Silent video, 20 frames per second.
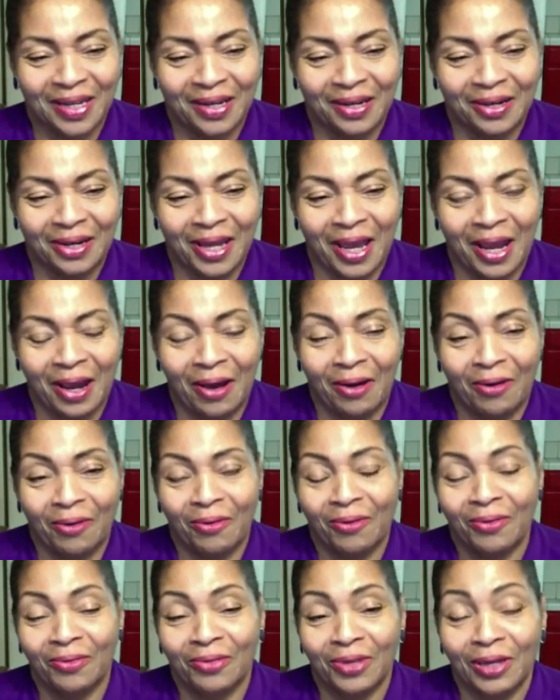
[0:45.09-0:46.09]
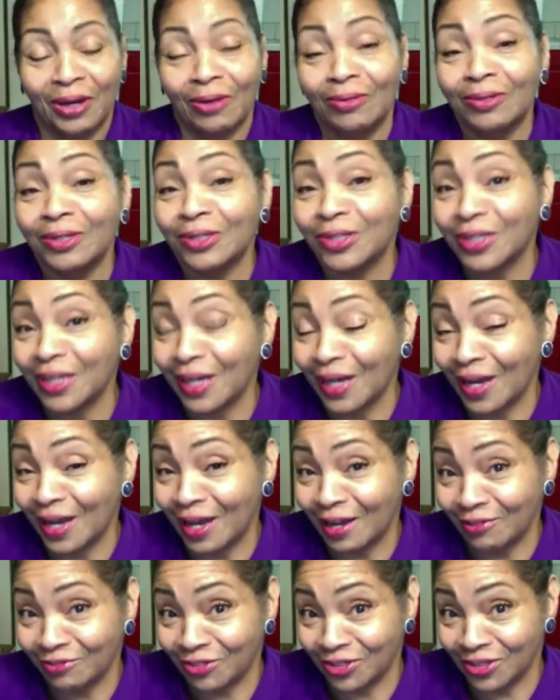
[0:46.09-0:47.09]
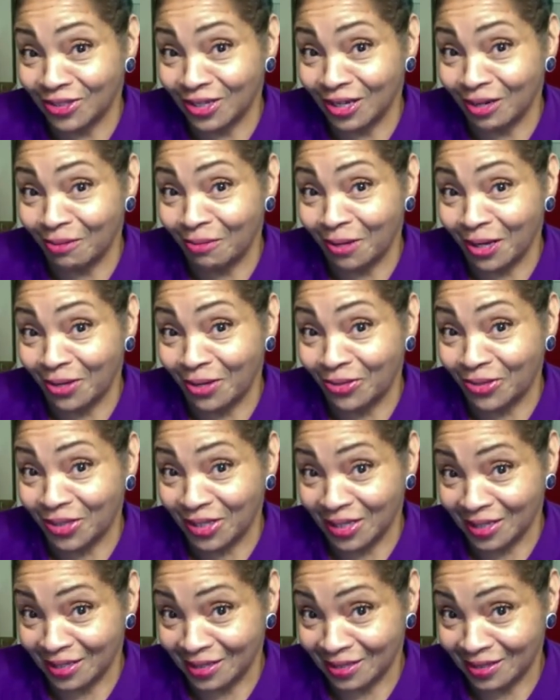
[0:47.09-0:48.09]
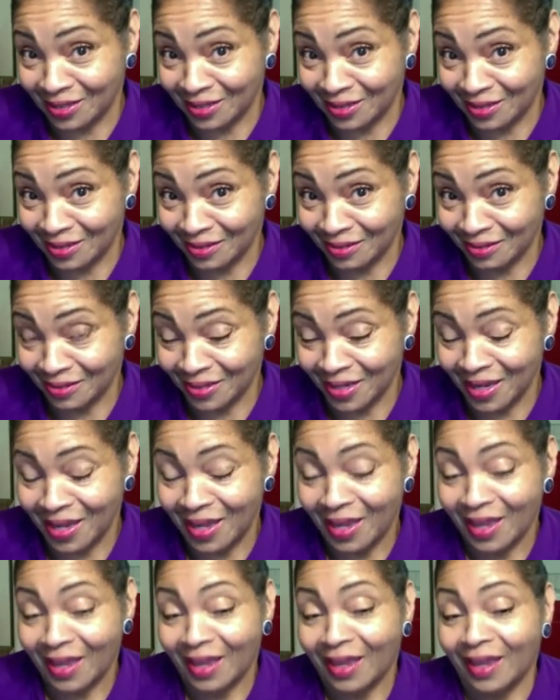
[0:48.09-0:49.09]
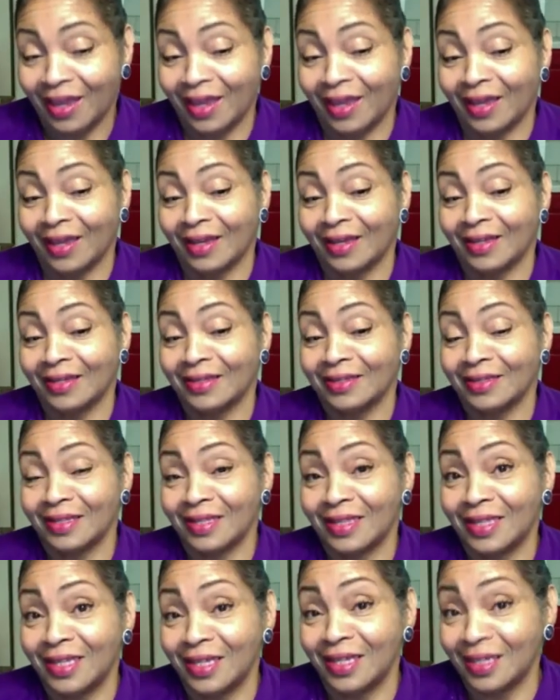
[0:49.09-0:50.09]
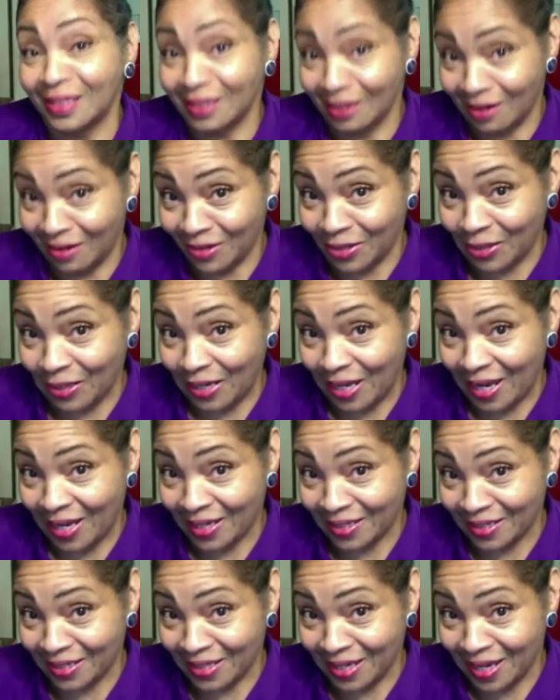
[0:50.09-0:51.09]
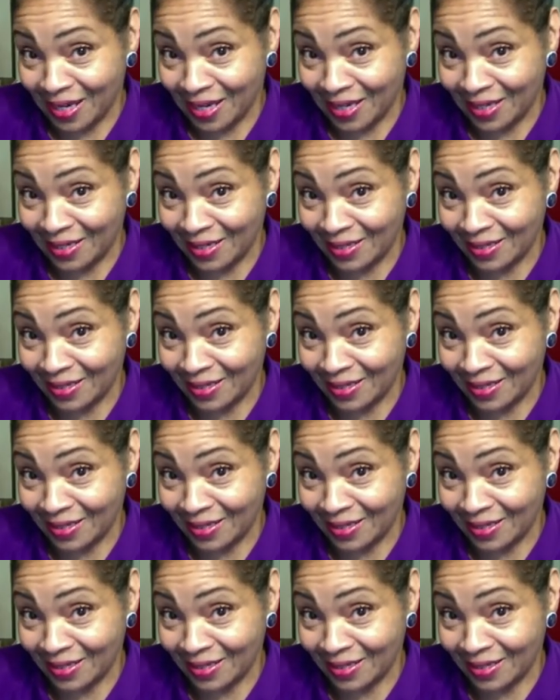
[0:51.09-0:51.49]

Now, the only thing I have to say about this is these are the last days,